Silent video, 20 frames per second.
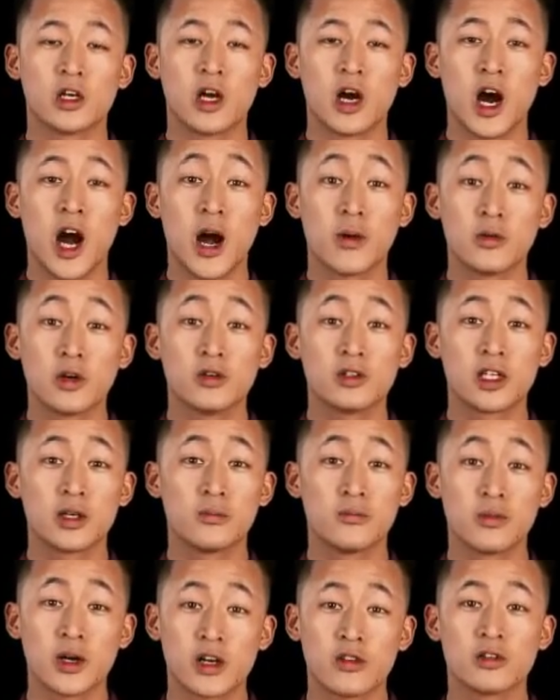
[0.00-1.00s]
"I'm using
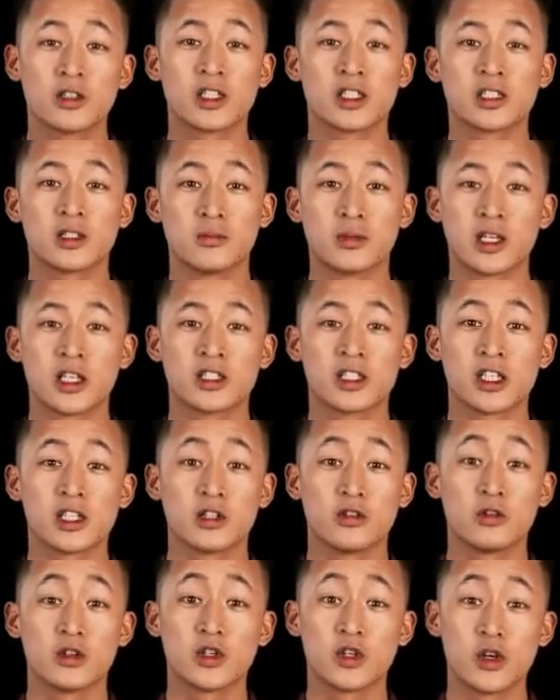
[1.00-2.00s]
Beerus's ability to
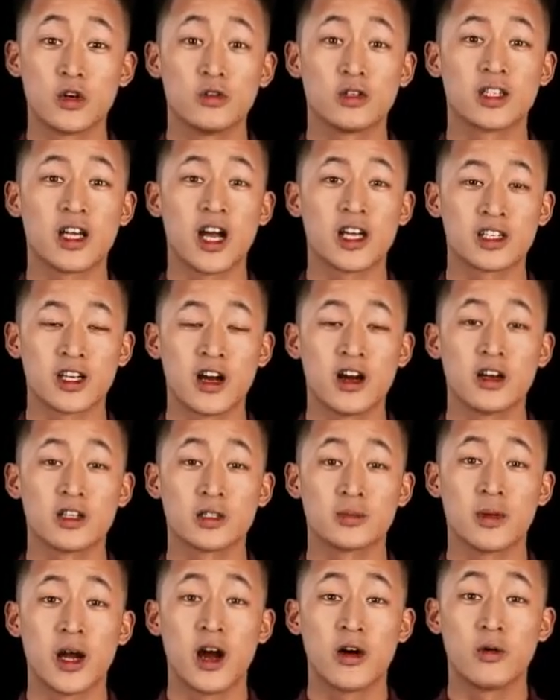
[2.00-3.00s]
reduce that card's
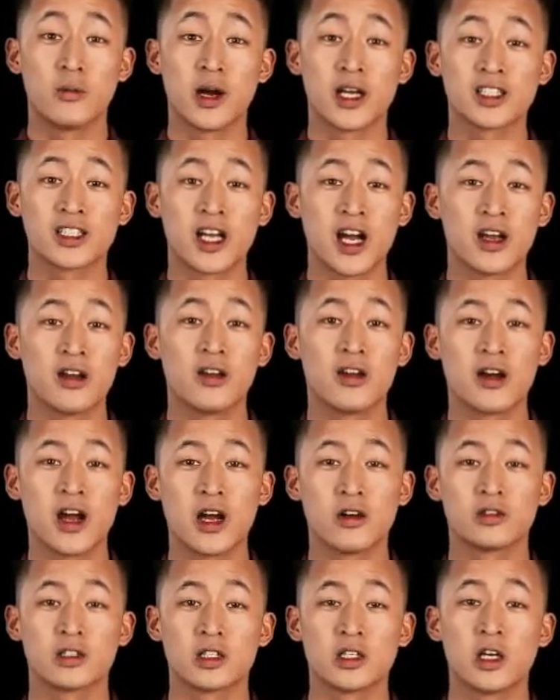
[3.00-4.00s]
power by
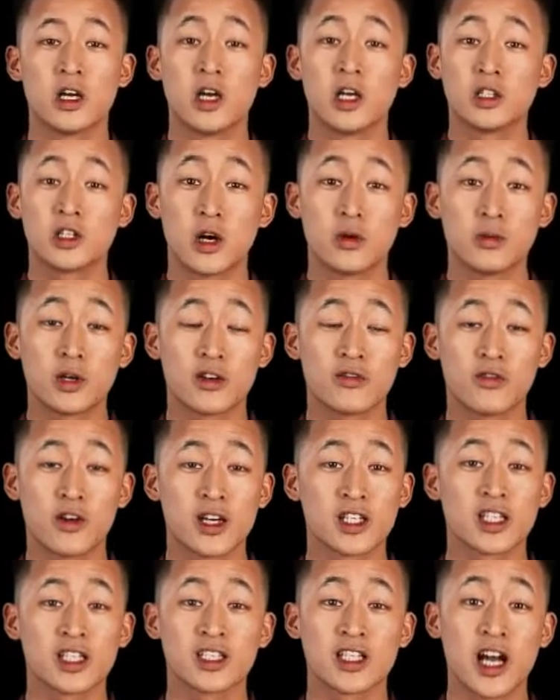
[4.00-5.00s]
10,000. Don't be afraid
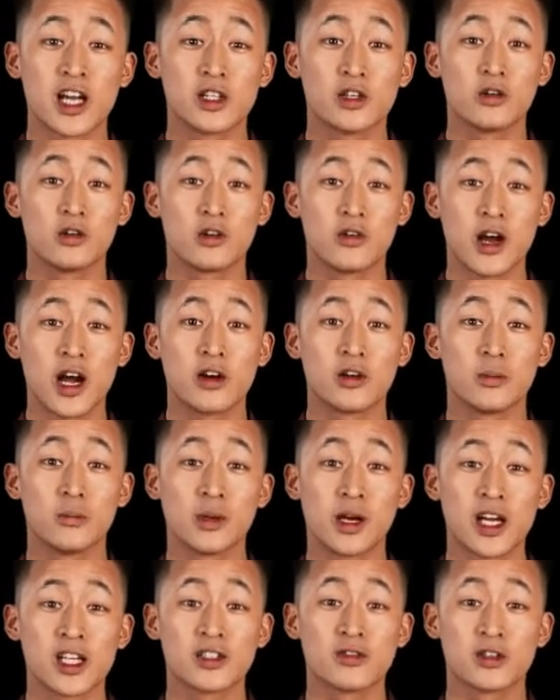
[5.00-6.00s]
to stand your ground and
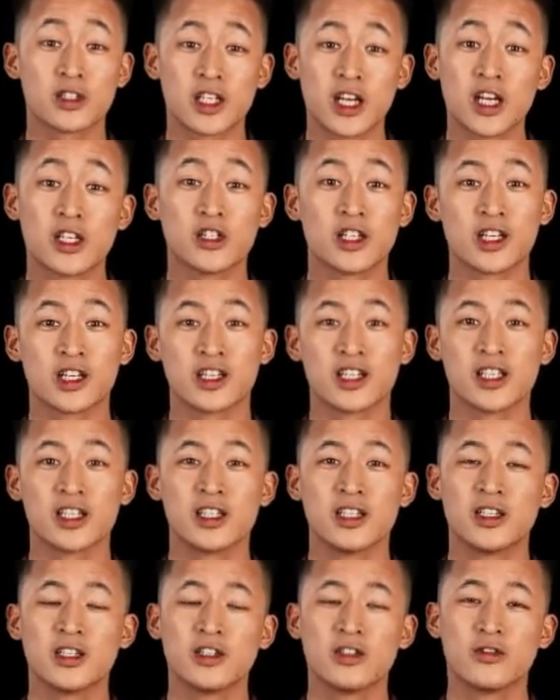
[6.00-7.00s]
play strategically."
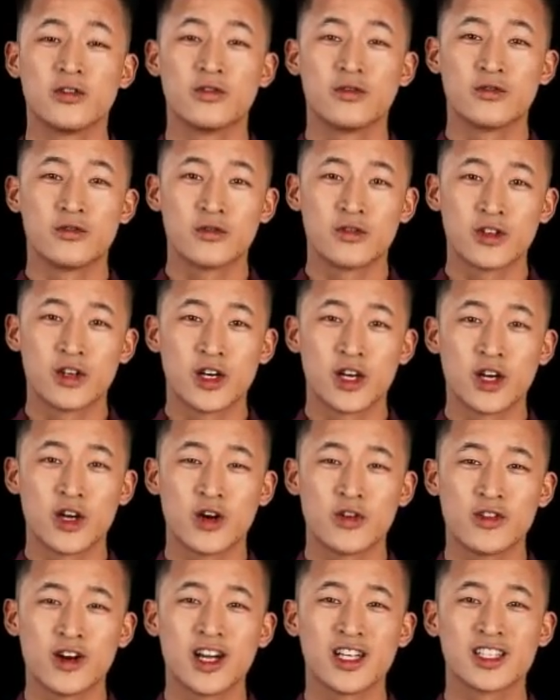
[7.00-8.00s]
All
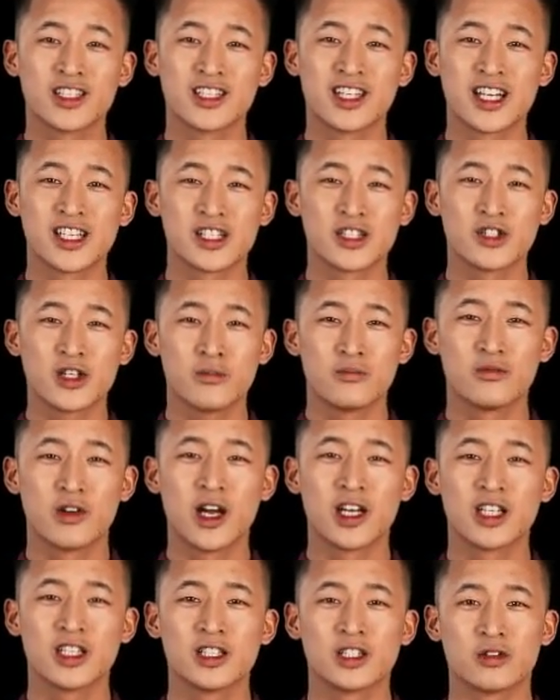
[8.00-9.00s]
right, let's jump right
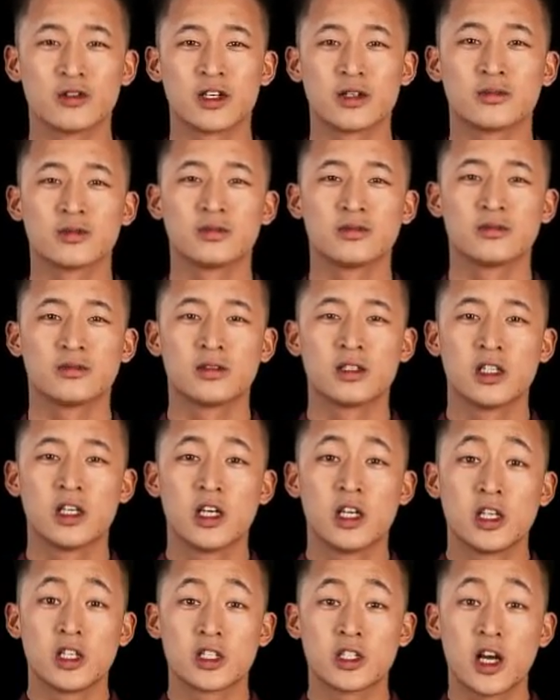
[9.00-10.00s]
into it.
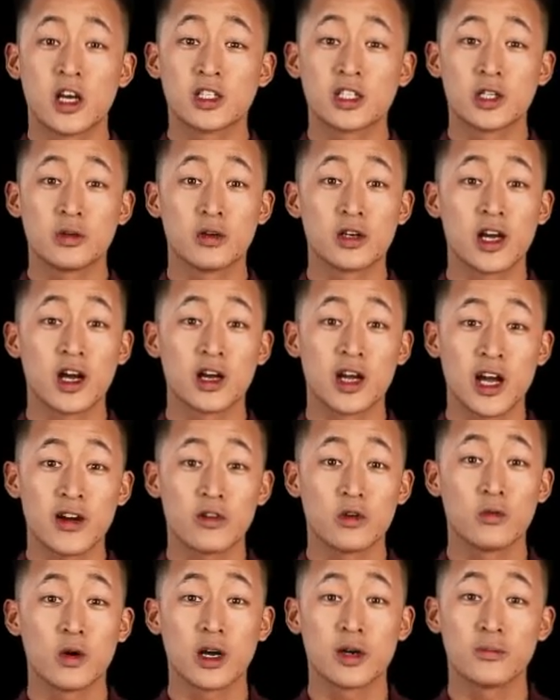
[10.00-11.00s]
Starting with our level
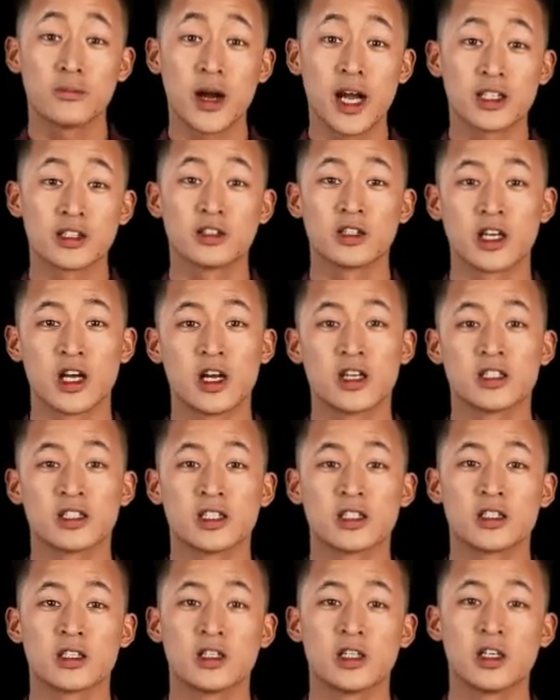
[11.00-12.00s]
1 battle cards.
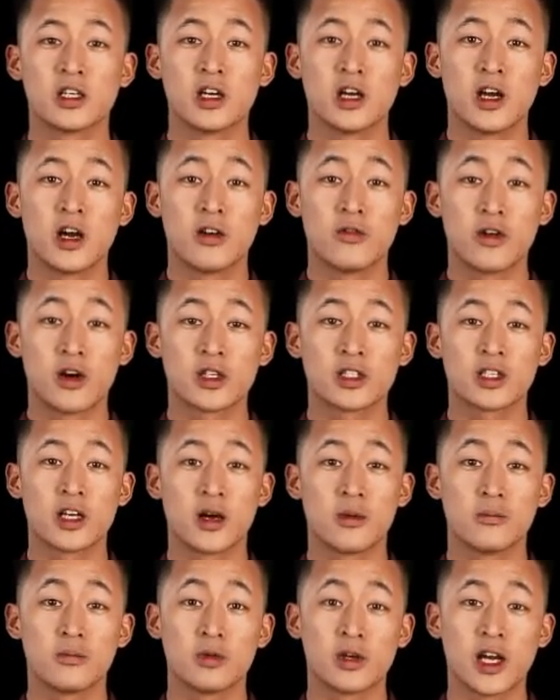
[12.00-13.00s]
First up,
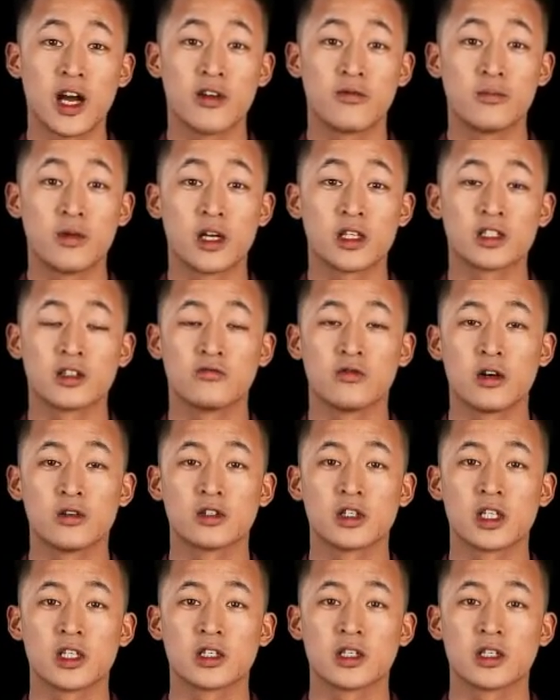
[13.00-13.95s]
we have Master Roshi.